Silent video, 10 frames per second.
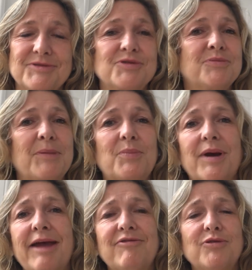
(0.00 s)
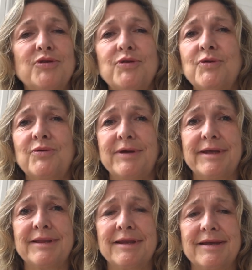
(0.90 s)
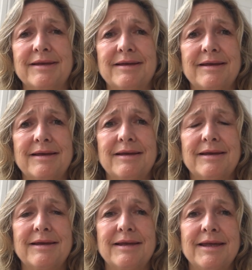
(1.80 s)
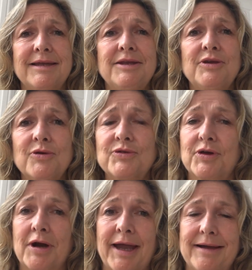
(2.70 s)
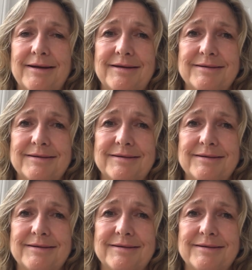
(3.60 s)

So my prayer for you in in your trial,